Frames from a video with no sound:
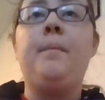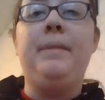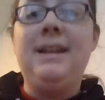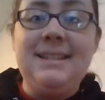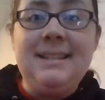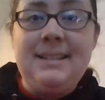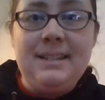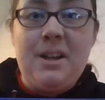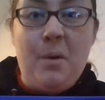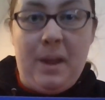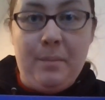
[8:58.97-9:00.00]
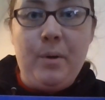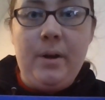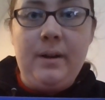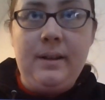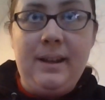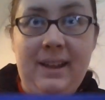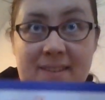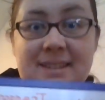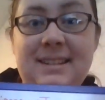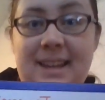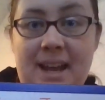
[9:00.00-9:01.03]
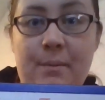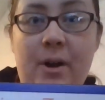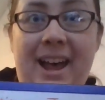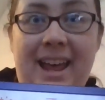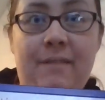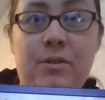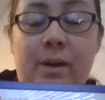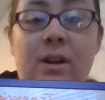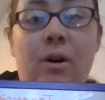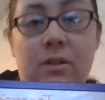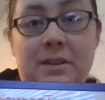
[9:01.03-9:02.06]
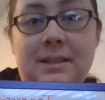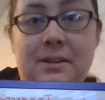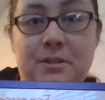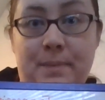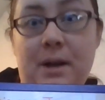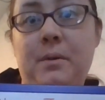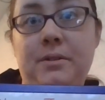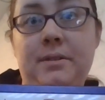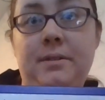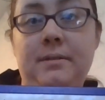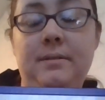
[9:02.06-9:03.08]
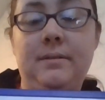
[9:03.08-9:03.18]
Because this is on a whiteboard and this is a camera, I have to write all of these letters backwards.